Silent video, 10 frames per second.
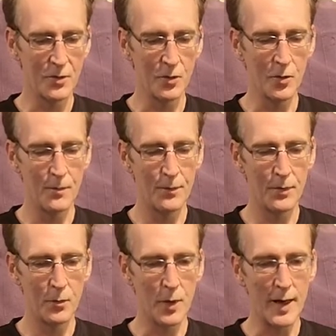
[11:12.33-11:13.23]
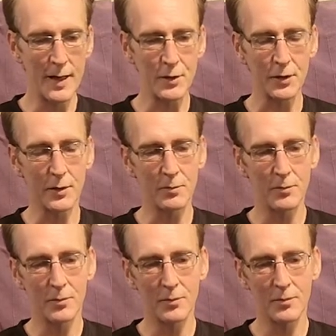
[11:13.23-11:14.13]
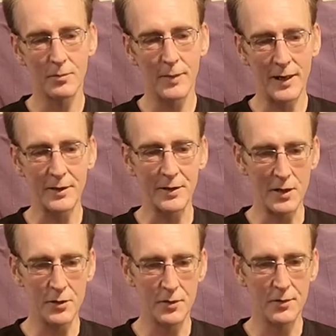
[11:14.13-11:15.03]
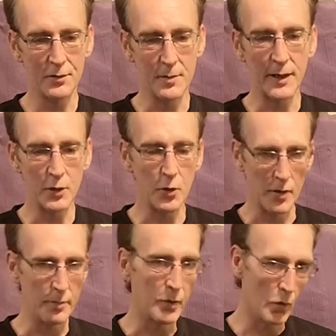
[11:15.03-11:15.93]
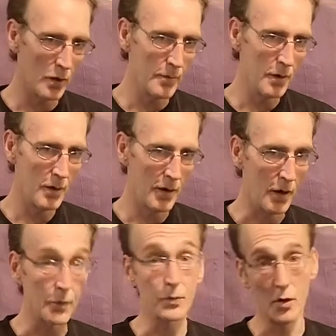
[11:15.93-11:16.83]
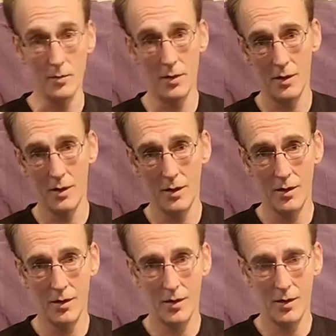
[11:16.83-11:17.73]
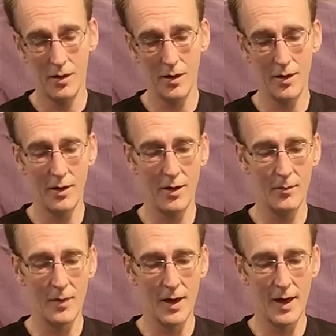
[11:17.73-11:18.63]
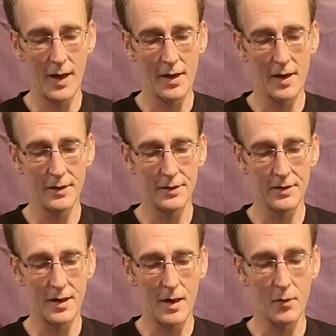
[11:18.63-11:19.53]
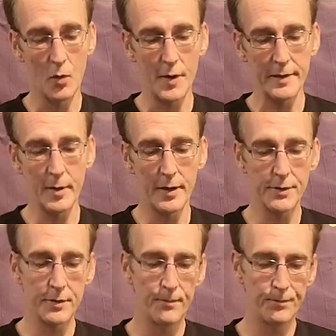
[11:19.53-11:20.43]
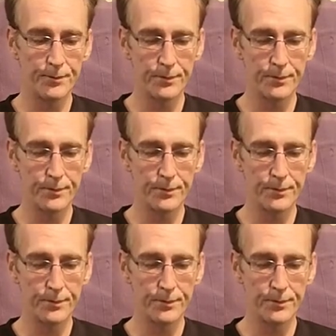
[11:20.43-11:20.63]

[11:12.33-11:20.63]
So when I actually paid attention to making sure I'd be warm, I was warm. And I'm not worried about this